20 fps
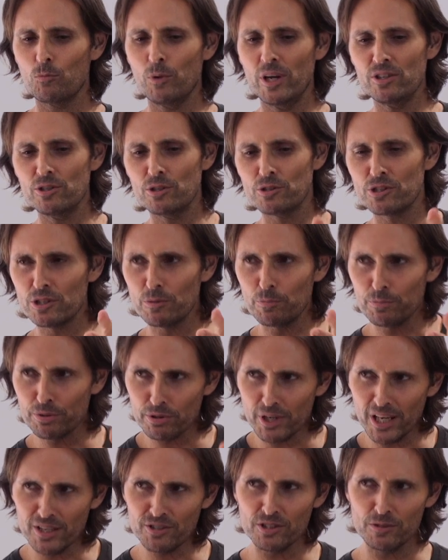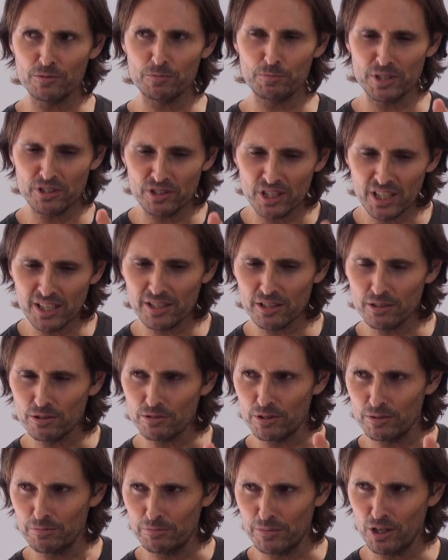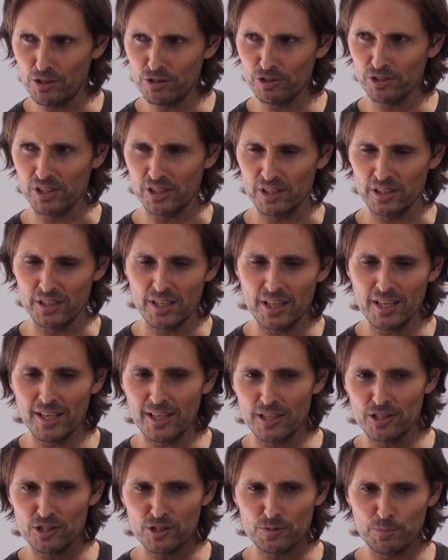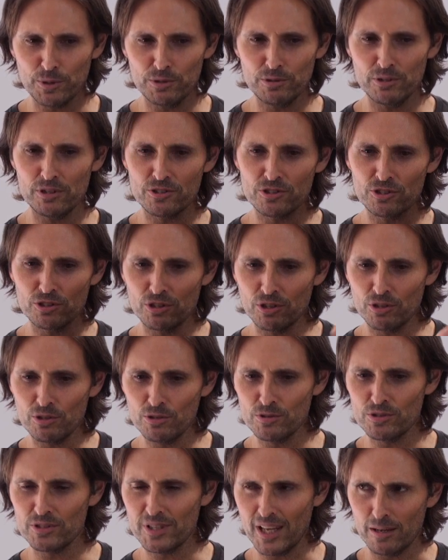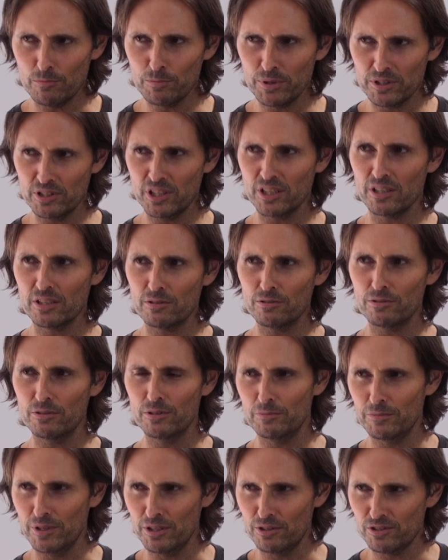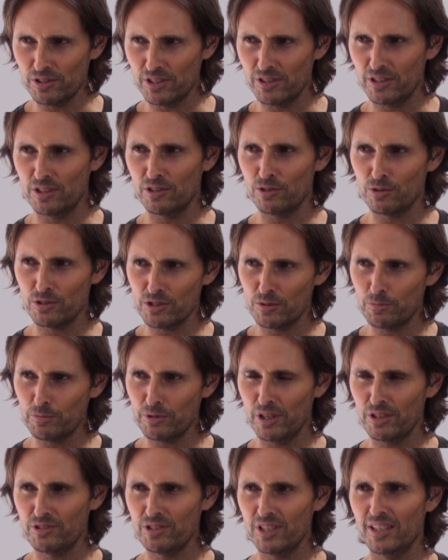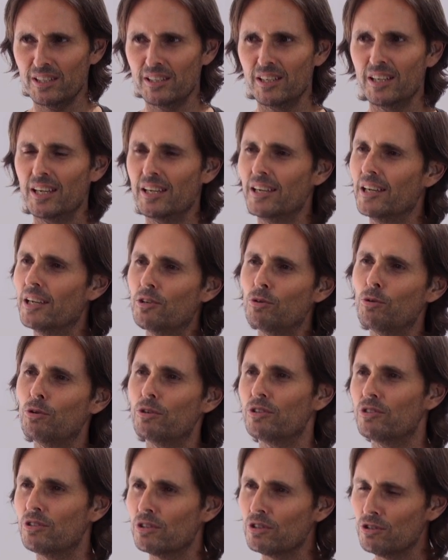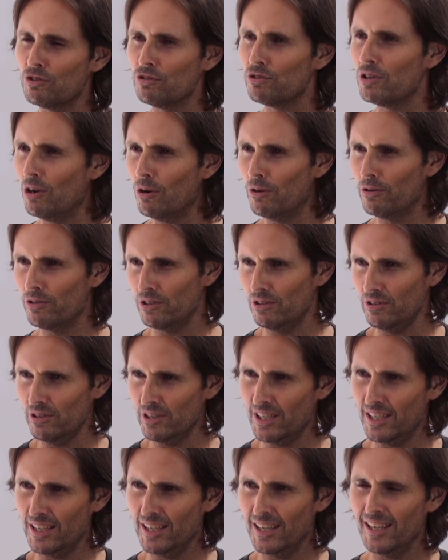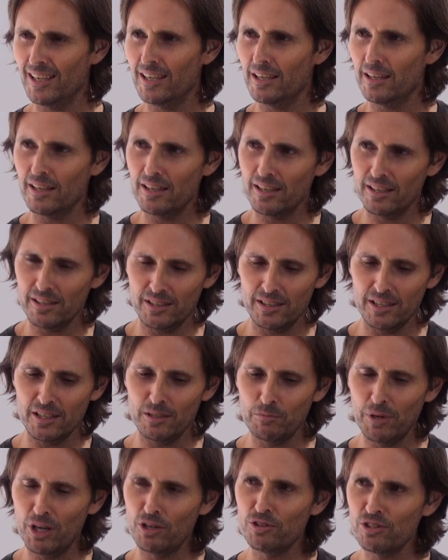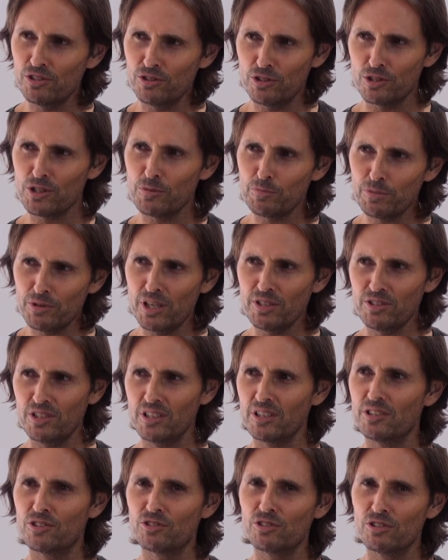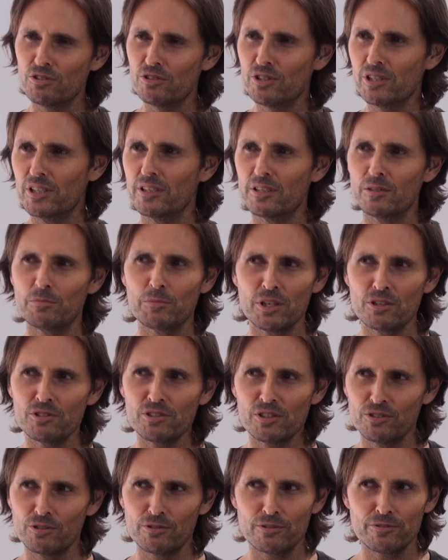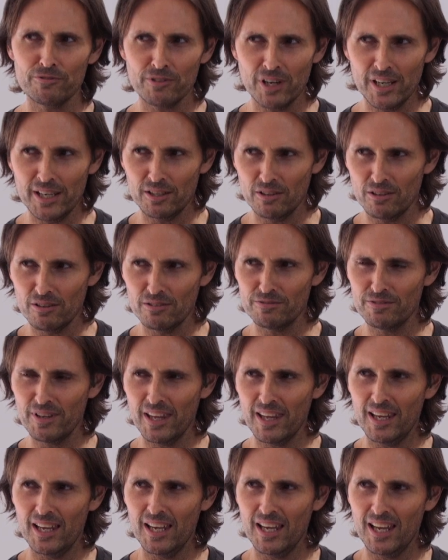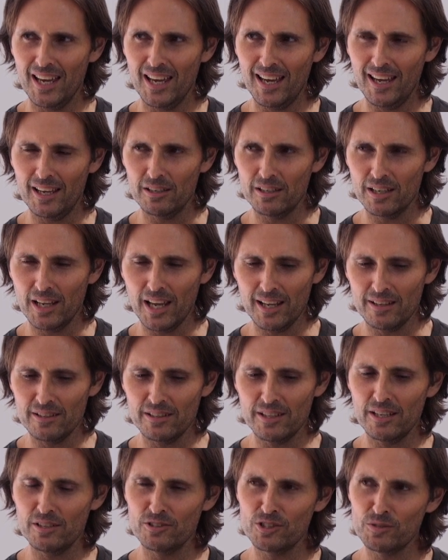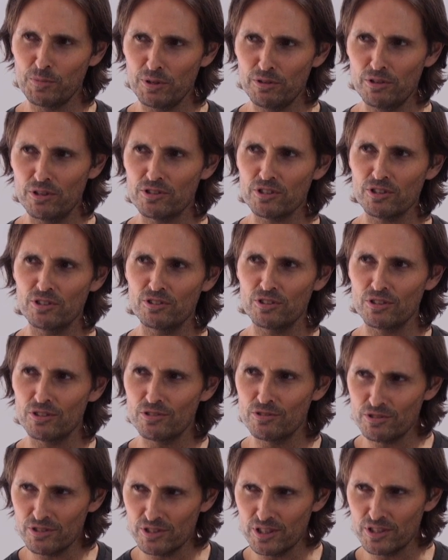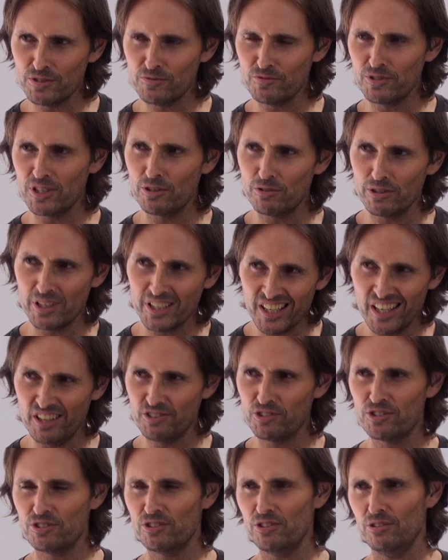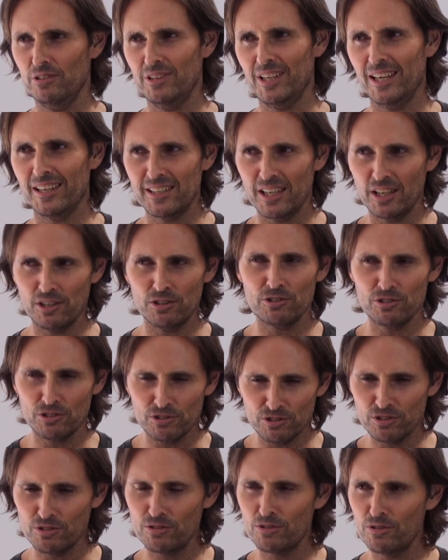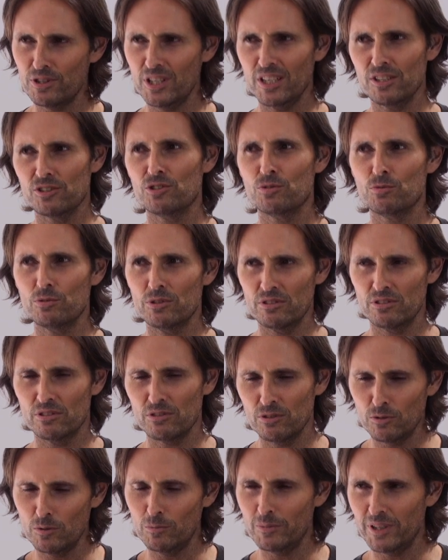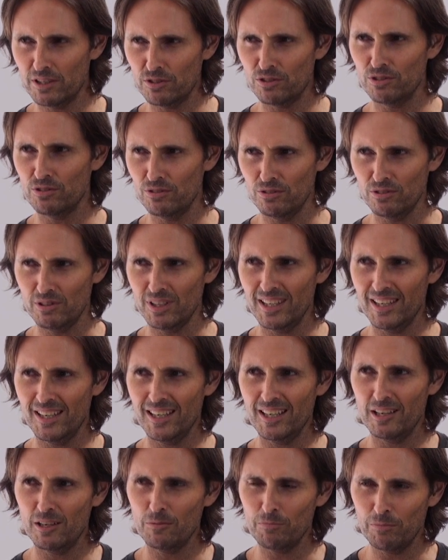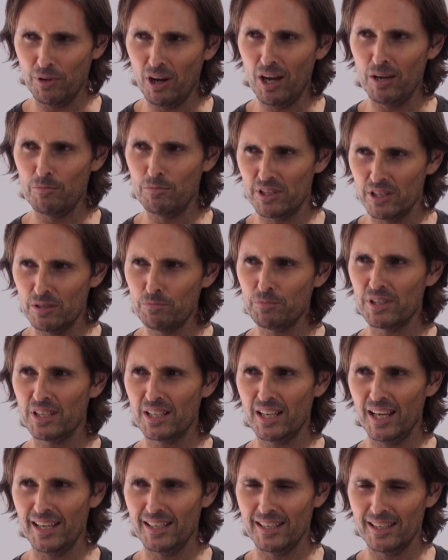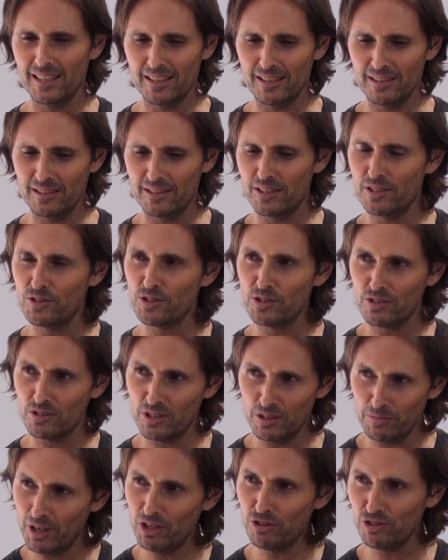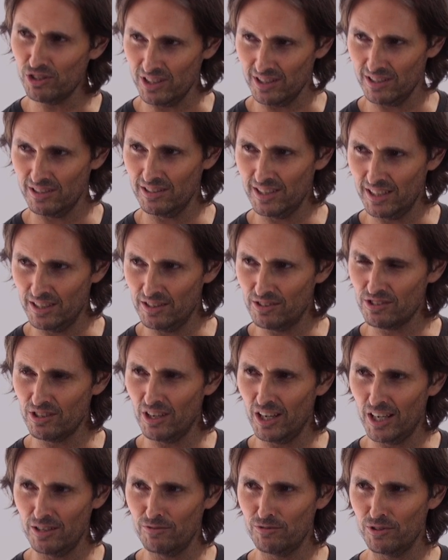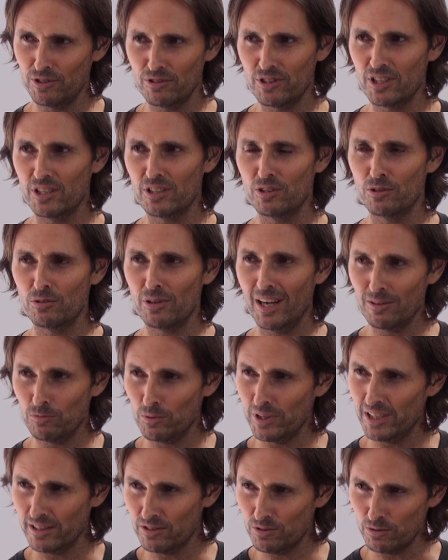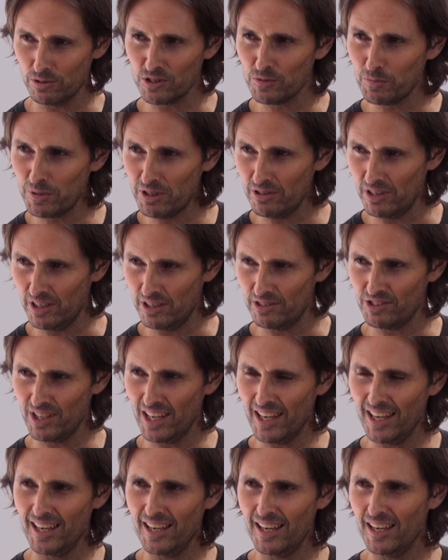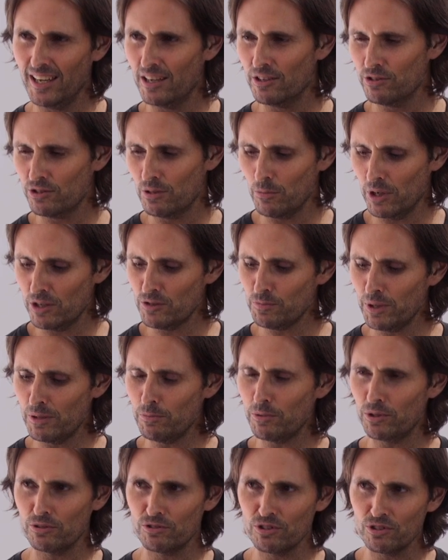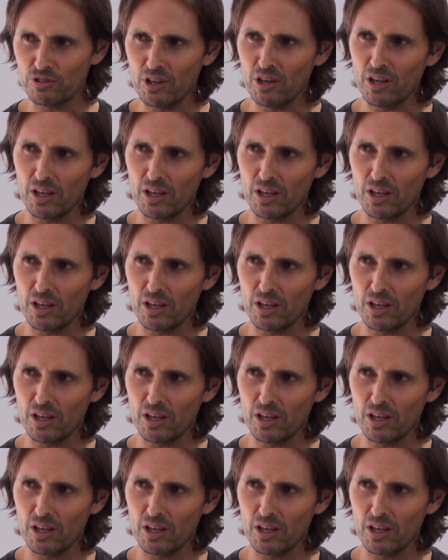When you suppress a particular emotion, spirits use that particular emotion that you're suppressing in order to control you. The emotion you're suppressing is usually an emotion you're afraid of, and then spirits can use this fear against you. They get you to do things you wouldn't normally do by manipulating this emotion inside of you that you're unwilling to experience. So most people